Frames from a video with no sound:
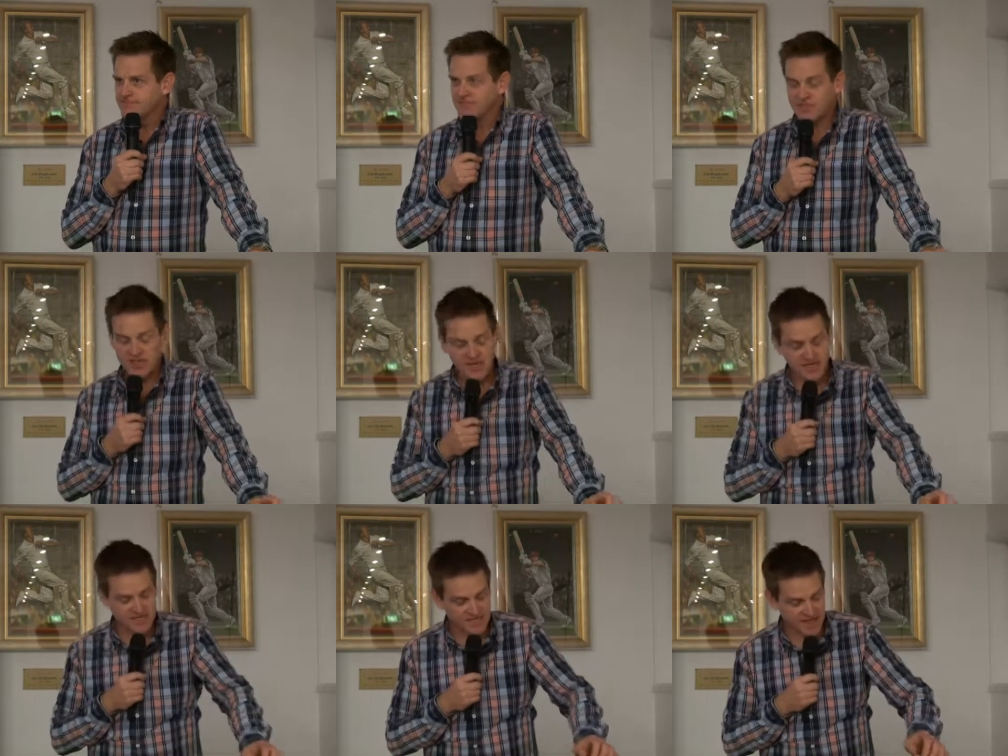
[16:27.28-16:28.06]
The thing
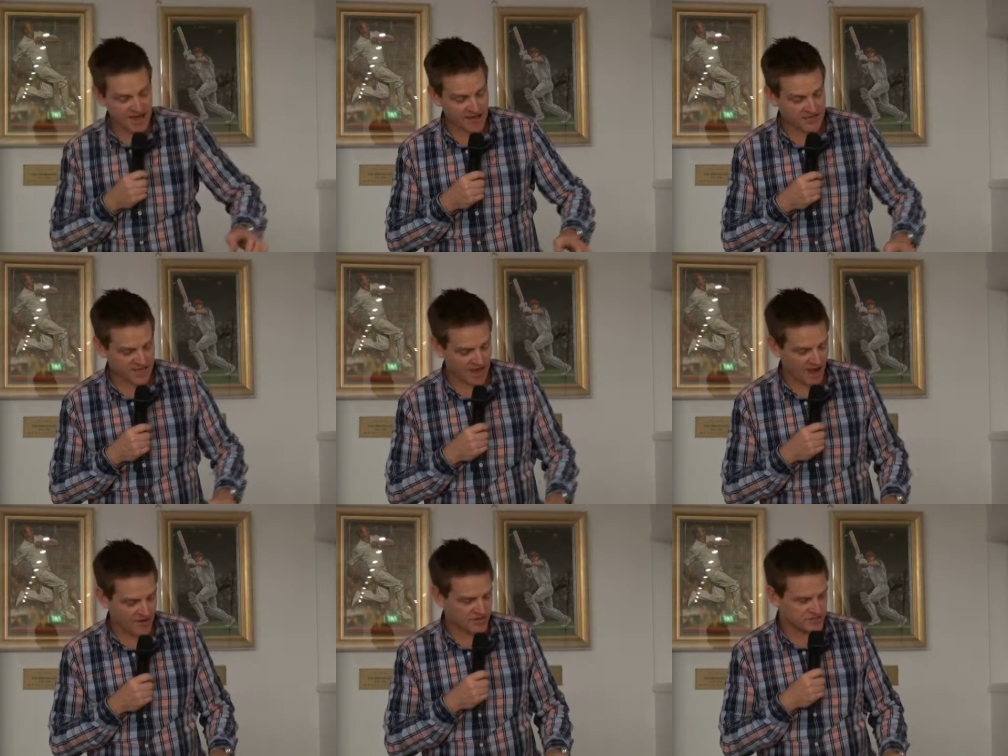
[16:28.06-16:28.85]
is, he had the
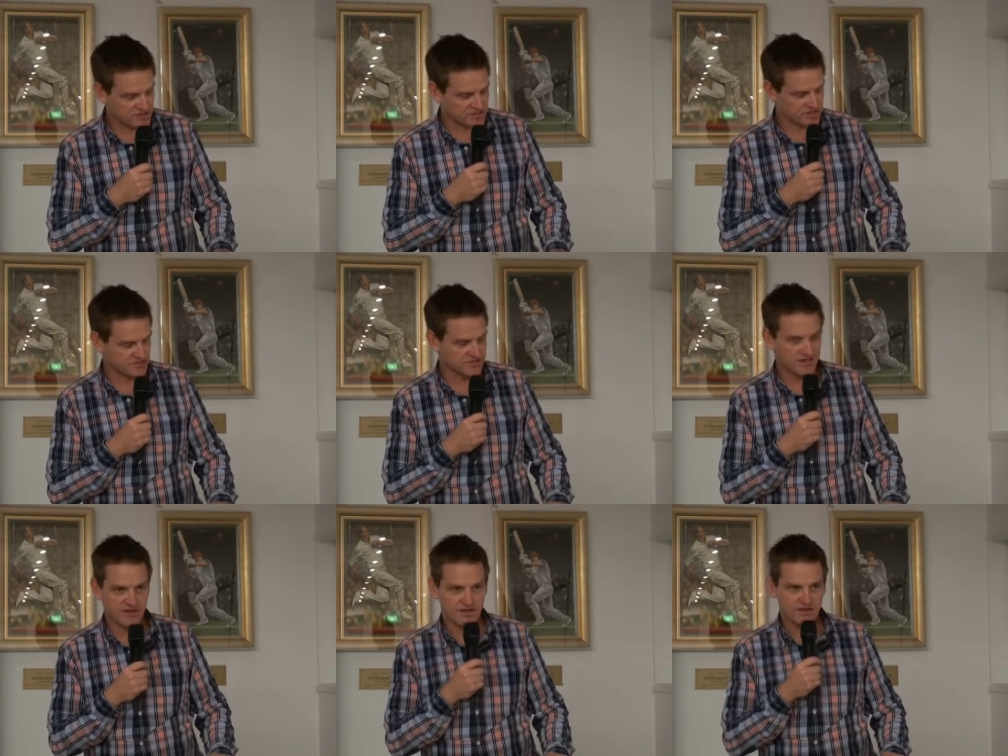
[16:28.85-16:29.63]
courage
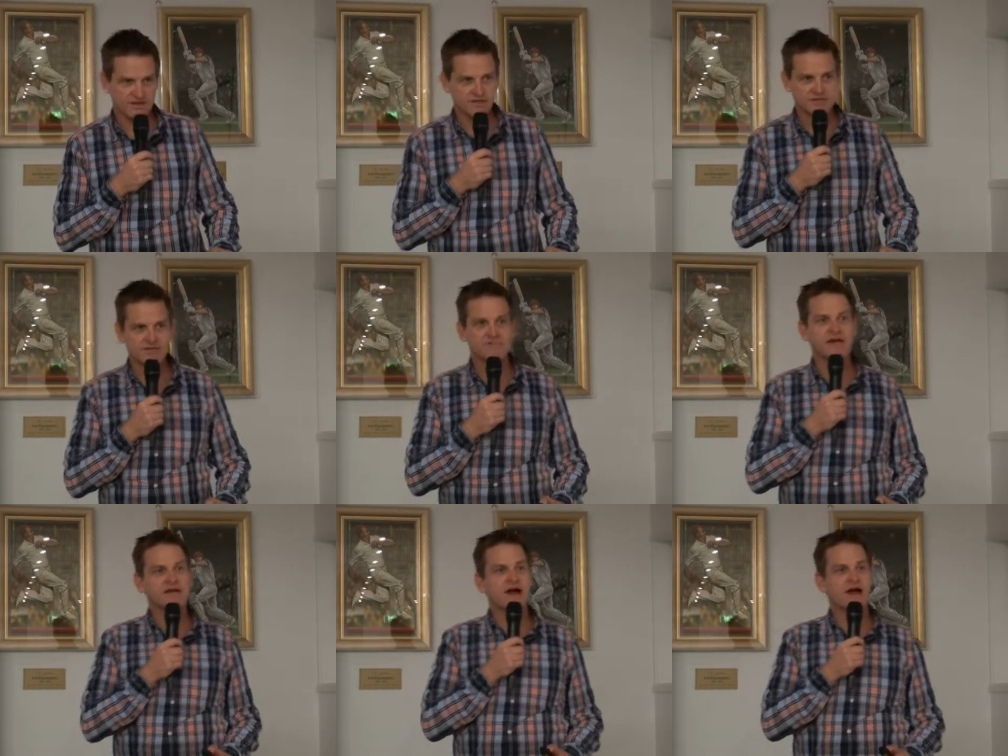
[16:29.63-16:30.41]
to
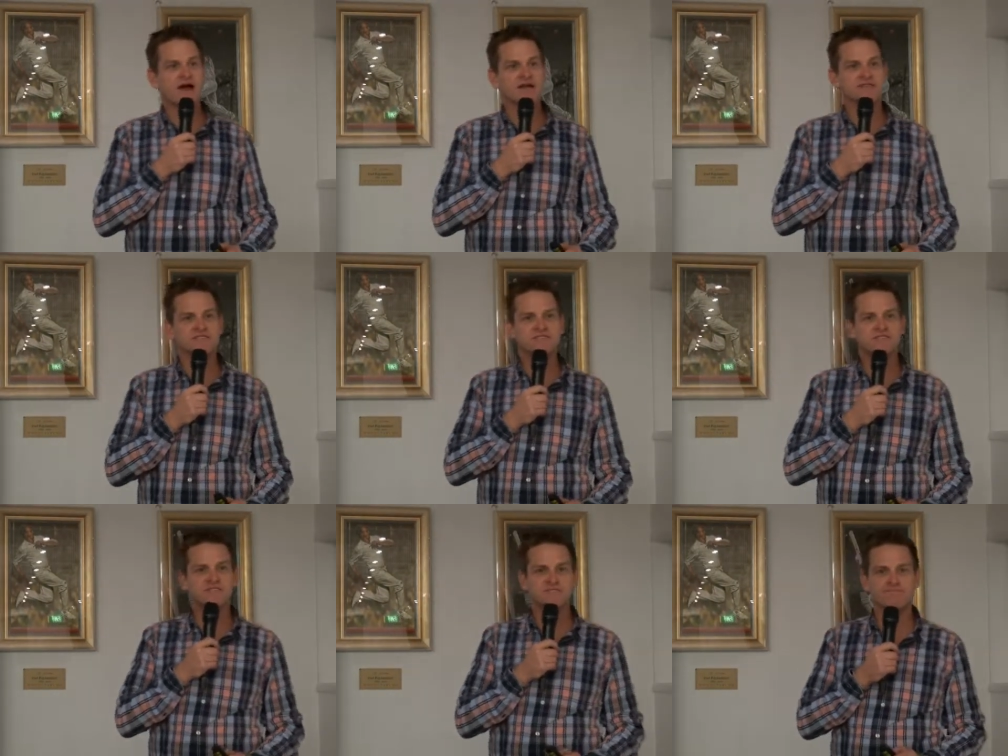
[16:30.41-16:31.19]
make a hard
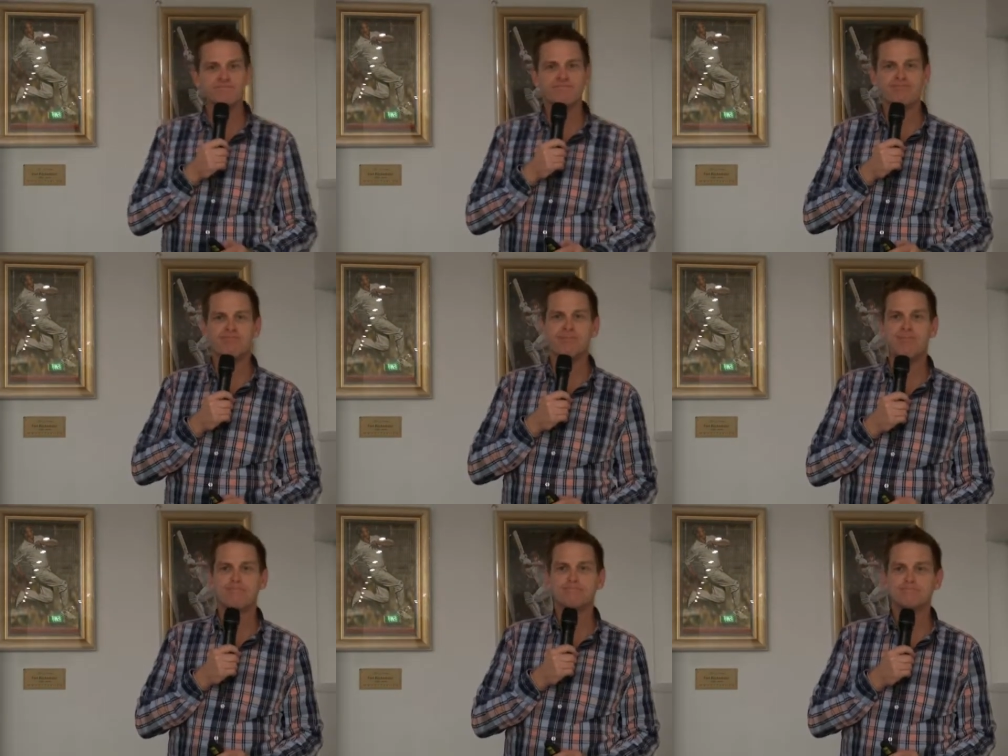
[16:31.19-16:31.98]
decision,
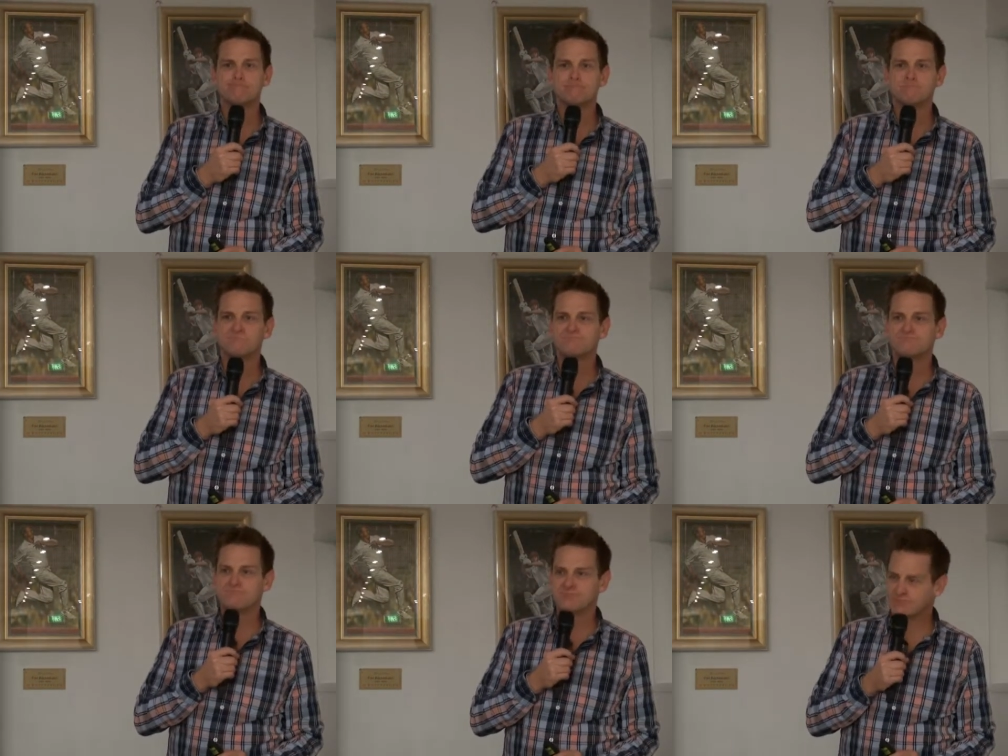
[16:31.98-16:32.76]

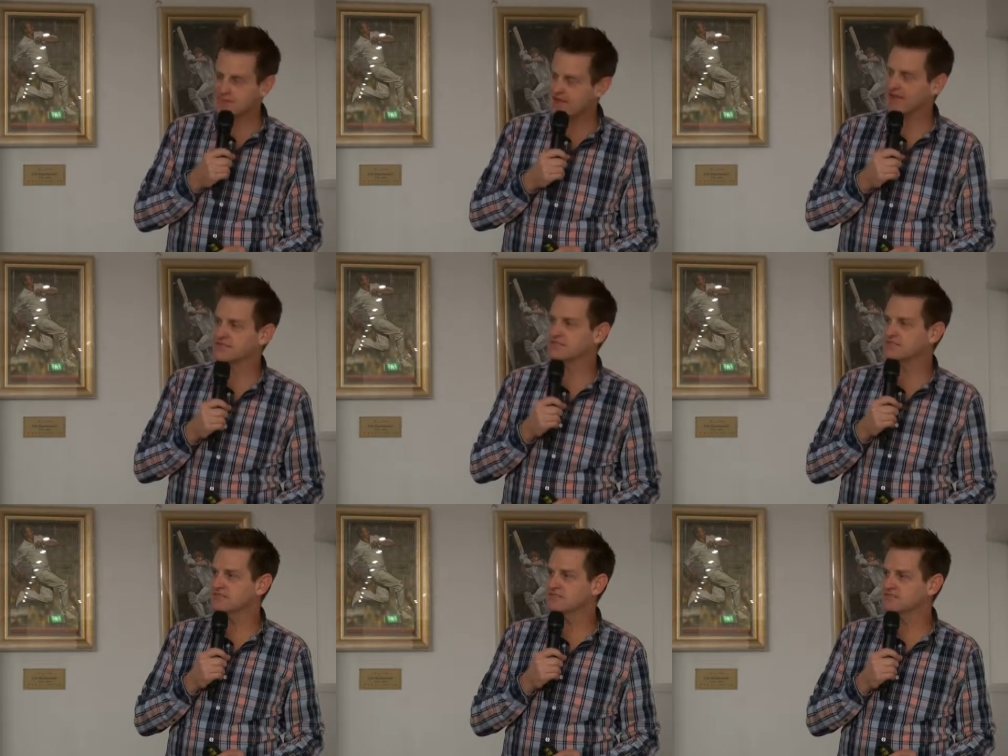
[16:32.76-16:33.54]
and
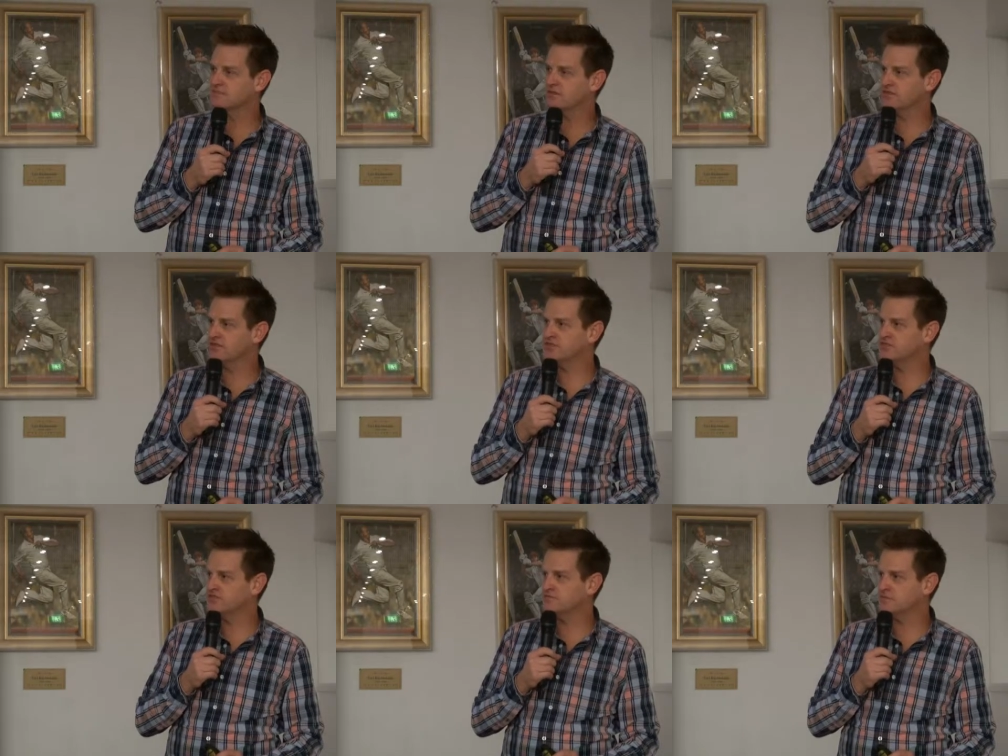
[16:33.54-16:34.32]
that's what
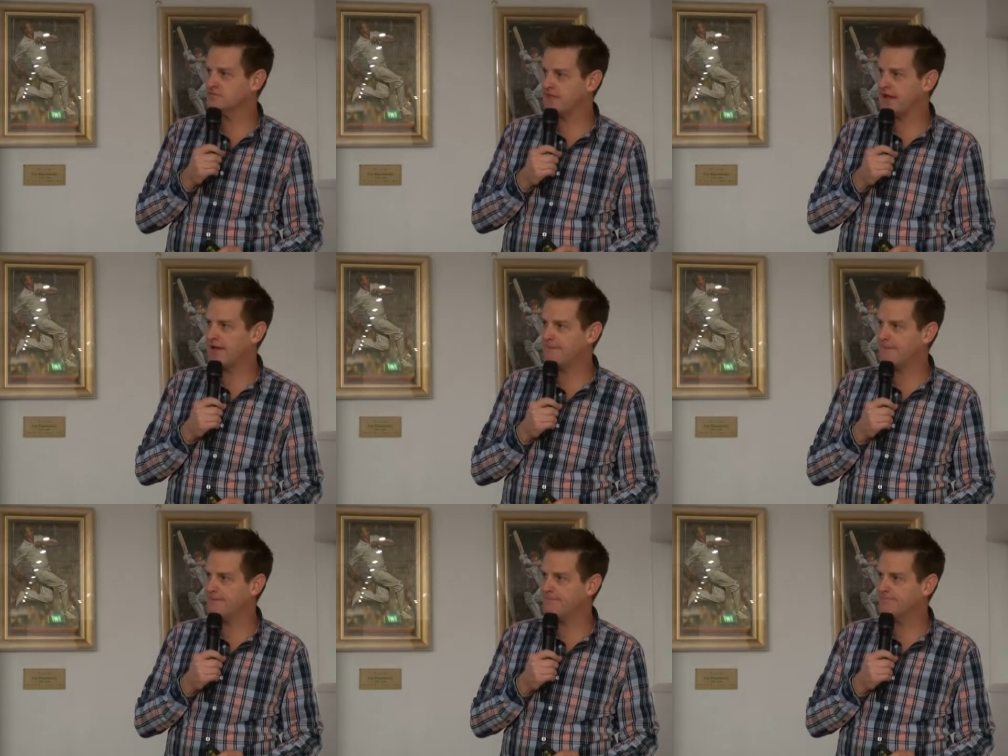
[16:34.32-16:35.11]
leadership's about.